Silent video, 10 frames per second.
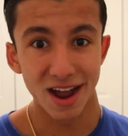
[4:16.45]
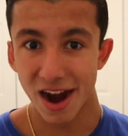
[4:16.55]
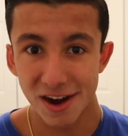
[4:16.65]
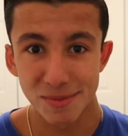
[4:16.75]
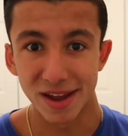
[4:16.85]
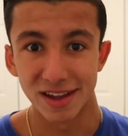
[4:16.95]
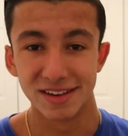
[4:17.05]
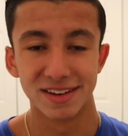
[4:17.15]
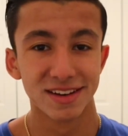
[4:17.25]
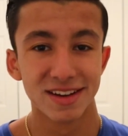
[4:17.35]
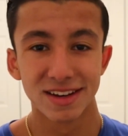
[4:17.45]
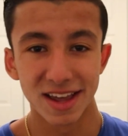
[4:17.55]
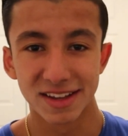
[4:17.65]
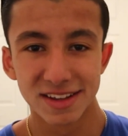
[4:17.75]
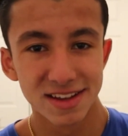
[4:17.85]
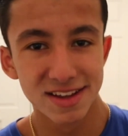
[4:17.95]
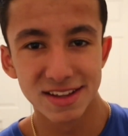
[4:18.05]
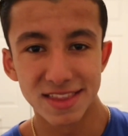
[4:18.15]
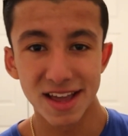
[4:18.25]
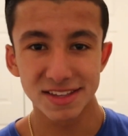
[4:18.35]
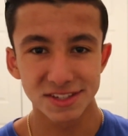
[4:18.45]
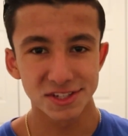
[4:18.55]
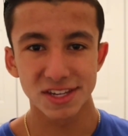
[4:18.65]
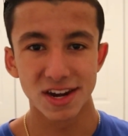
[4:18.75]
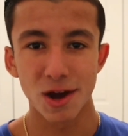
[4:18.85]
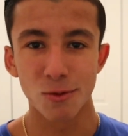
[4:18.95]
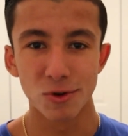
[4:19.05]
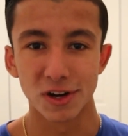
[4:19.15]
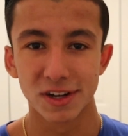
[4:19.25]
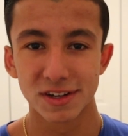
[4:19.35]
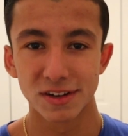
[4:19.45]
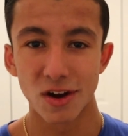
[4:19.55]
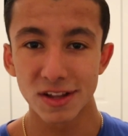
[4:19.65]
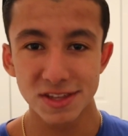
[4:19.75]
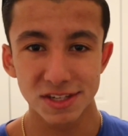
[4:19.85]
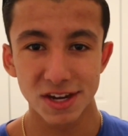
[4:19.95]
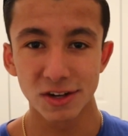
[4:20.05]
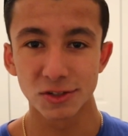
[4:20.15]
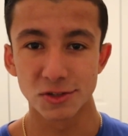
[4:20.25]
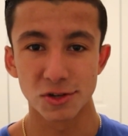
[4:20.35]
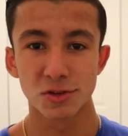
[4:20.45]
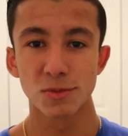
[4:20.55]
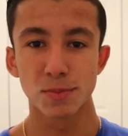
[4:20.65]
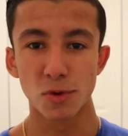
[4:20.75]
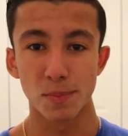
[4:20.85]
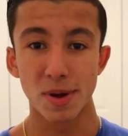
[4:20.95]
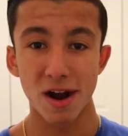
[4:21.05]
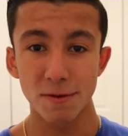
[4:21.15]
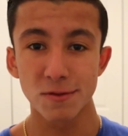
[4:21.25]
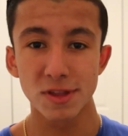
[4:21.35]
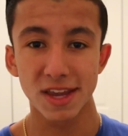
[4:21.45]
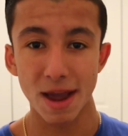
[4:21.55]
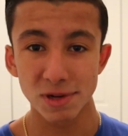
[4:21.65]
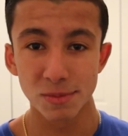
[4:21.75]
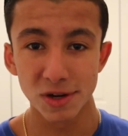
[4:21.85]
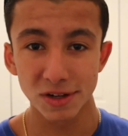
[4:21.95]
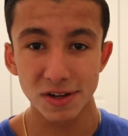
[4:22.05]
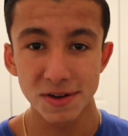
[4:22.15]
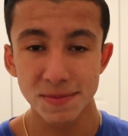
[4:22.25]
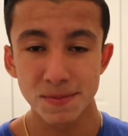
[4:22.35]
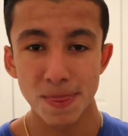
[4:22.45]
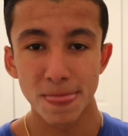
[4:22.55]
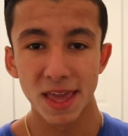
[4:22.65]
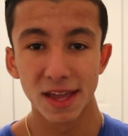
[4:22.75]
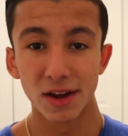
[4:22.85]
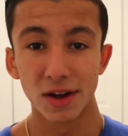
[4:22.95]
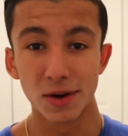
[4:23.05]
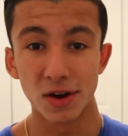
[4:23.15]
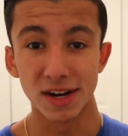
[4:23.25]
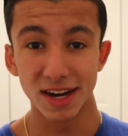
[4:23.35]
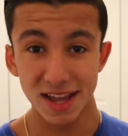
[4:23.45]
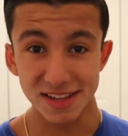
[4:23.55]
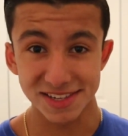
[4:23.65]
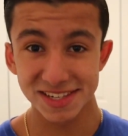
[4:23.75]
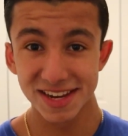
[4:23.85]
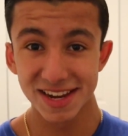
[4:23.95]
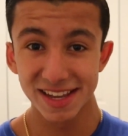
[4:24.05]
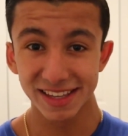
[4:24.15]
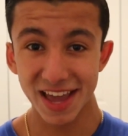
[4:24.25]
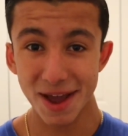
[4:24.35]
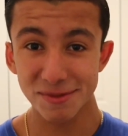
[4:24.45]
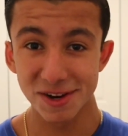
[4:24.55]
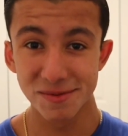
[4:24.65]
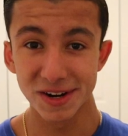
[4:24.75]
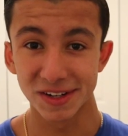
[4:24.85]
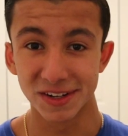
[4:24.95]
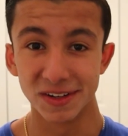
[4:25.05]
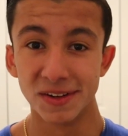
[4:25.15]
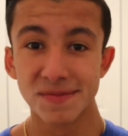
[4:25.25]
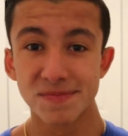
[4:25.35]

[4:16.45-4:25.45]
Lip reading: Iron Man. Like, that just cannot work. All of these characters are so much more powerful than Captain America, unless Captain America